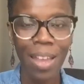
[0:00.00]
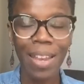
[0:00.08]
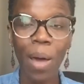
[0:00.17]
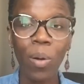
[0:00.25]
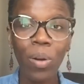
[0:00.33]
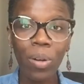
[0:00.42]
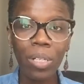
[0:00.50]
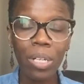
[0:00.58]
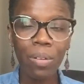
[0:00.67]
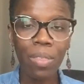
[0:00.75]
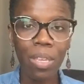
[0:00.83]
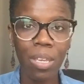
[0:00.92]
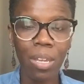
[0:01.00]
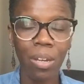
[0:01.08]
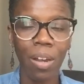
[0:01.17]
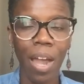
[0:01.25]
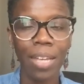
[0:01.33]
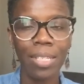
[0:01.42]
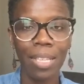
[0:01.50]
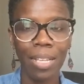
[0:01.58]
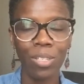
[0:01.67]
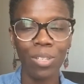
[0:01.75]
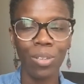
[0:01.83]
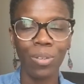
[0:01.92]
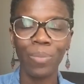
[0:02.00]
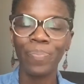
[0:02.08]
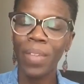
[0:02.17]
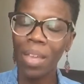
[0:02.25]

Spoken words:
Now, earlier in the year, I said to you,